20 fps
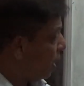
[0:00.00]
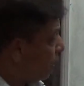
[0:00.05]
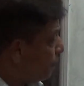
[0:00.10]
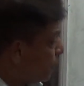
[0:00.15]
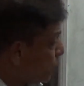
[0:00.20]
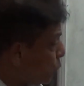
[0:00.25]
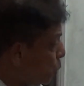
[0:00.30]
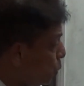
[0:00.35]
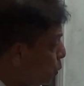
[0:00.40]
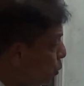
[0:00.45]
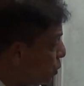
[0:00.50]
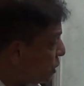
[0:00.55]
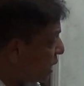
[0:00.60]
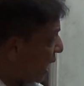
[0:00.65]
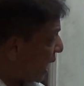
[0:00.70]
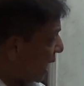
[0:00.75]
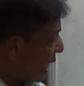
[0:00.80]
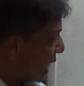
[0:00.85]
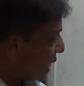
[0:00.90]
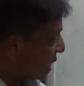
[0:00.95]
But 2
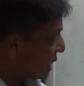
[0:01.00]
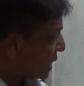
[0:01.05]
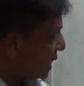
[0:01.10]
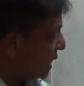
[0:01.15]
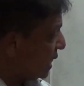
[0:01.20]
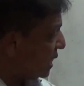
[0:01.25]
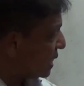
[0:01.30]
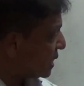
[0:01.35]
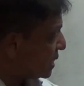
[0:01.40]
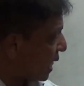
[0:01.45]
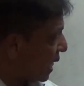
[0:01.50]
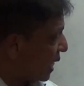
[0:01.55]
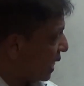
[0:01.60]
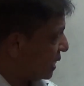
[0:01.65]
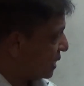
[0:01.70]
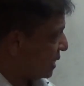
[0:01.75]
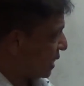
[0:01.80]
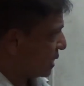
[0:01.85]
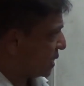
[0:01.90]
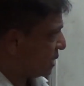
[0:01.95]
sin x sin
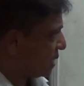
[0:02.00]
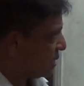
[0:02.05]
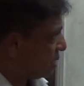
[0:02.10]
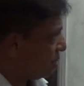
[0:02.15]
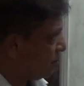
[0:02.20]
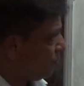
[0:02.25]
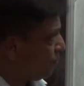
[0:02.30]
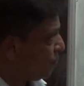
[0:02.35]
sx.